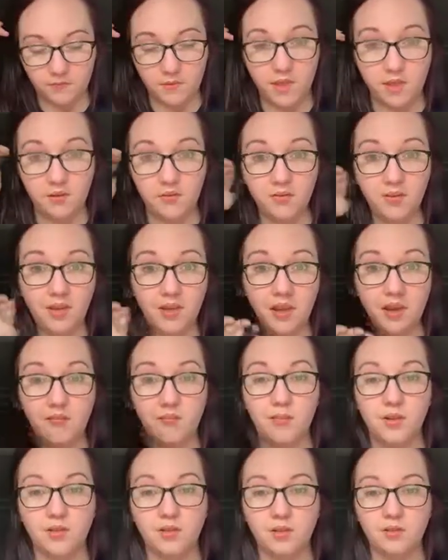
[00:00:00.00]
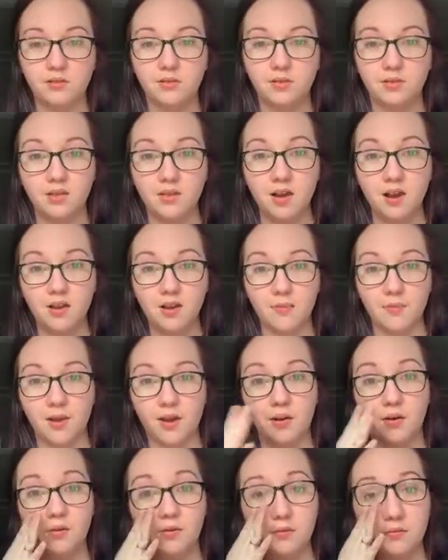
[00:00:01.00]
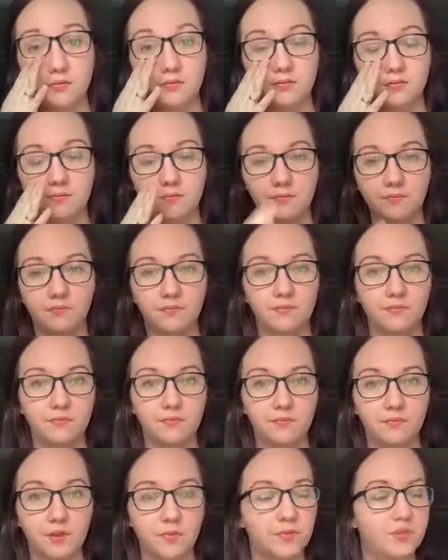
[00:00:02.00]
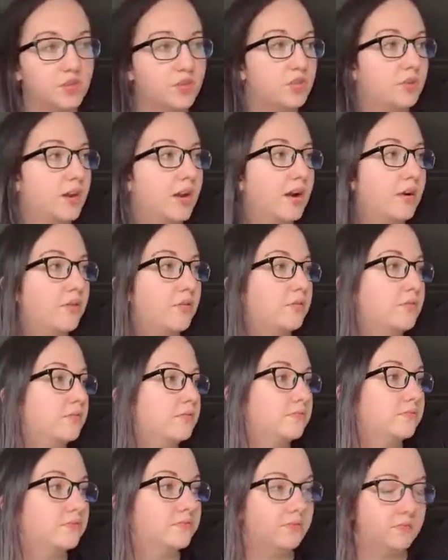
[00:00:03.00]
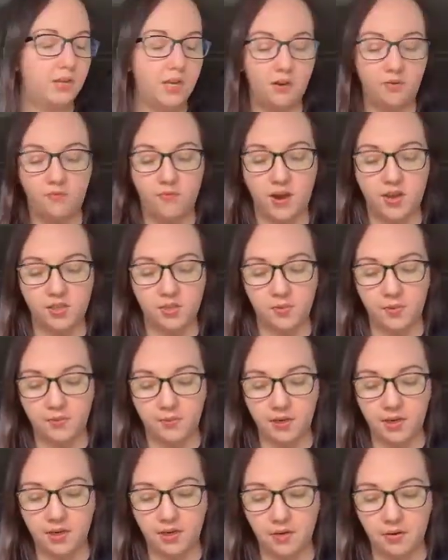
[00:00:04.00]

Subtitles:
don't really have much else to talk about. I wasn't sure how fast we were going